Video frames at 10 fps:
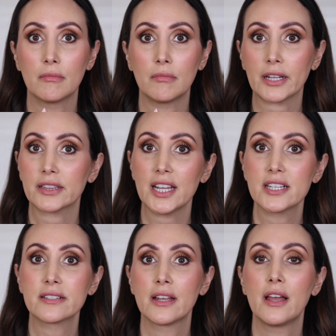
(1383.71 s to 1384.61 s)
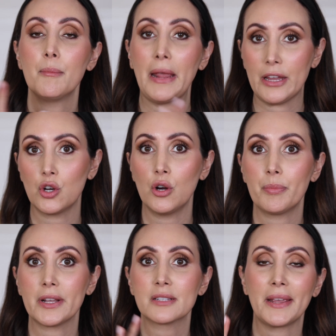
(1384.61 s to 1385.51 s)
Like, this
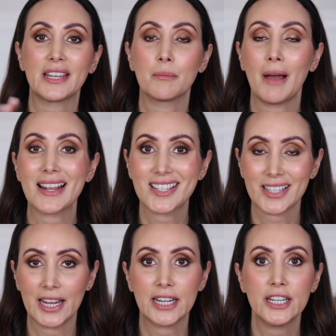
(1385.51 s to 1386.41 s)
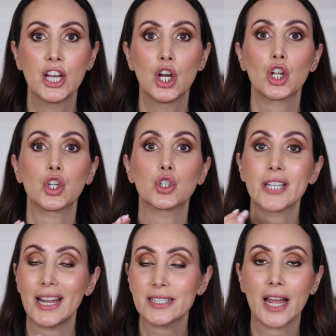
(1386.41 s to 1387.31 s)
makeup is making my skin look
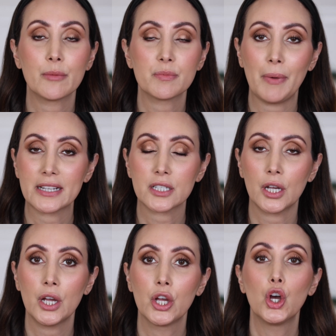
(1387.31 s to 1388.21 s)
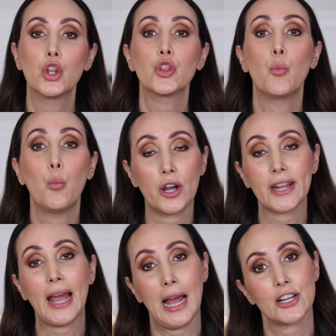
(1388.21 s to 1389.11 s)
10 times better than what
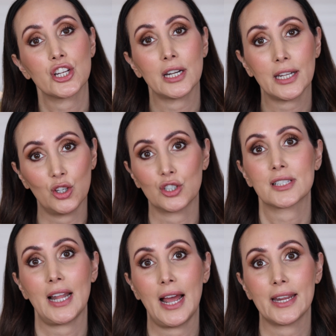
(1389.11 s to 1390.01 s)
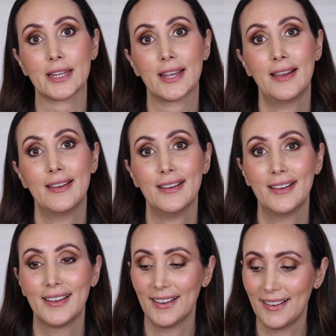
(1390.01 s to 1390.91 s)
it actually looks like.
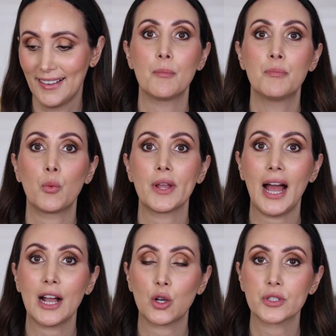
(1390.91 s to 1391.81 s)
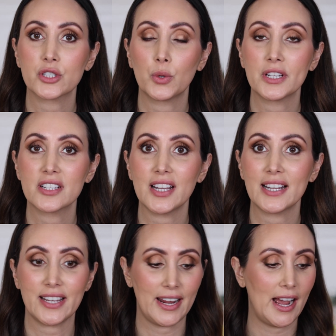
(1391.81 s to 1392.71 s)
But we are going to go in and
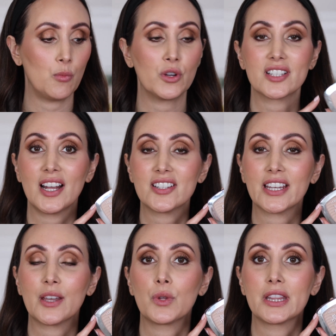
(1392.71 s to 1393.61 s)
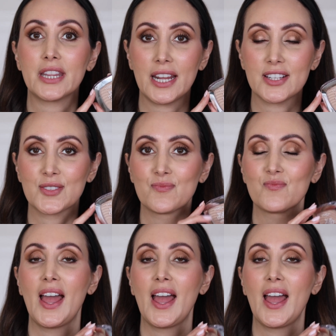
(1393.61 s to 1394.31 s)
set it, and we're setting it with this.